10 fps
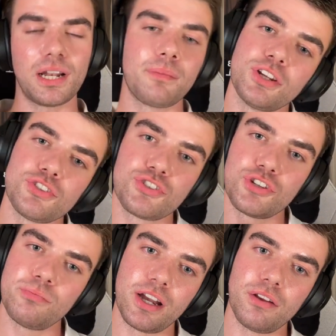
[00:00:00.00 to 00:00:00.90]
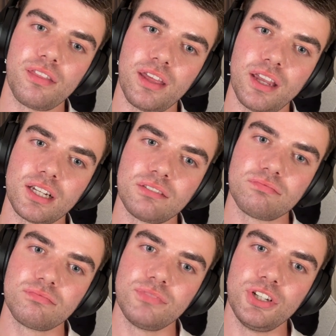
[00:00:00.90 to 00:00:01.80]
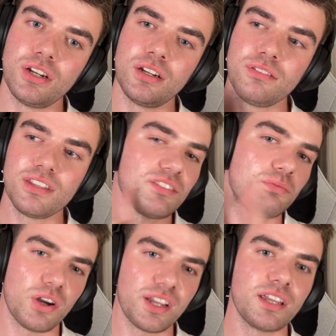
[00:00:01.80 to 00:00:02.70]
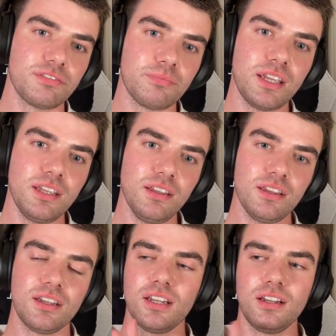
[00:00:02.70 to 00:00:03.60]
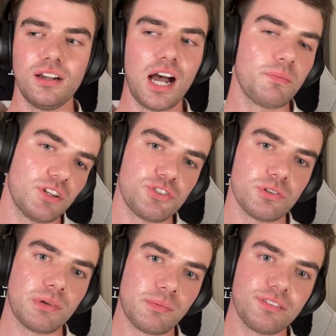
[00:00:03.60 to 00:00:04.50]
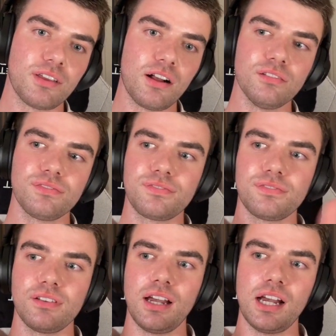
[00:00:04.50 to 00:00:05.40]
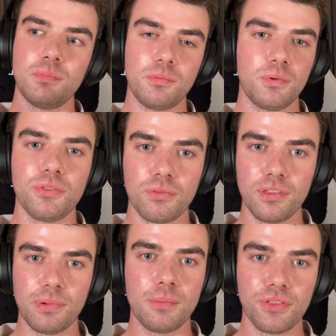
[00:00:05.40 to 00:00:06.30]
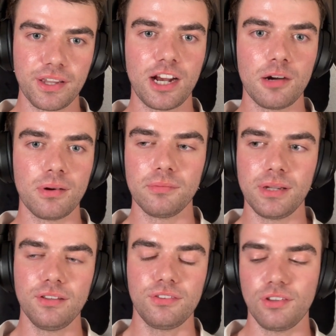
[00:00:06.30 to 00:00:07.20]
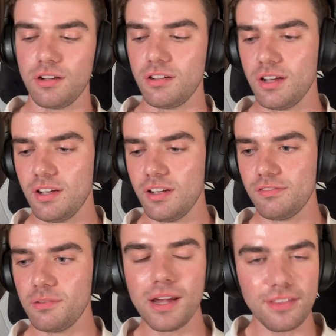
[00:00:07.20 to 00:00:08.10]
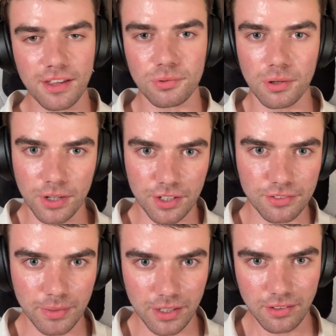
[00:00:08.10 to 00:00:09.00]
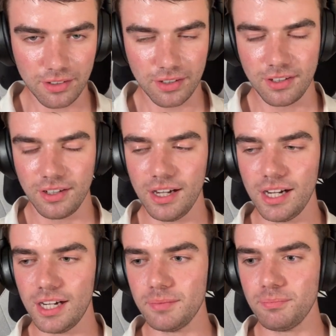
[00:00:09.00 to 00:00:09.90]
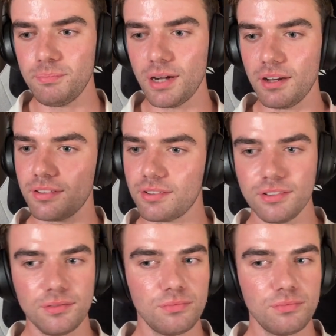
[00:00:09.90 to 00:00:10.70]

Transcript: but I'm going to just do my own thing. This is working for me. I'm going to do it by myself and with the people that care about me. So for me, that's what works for me. But,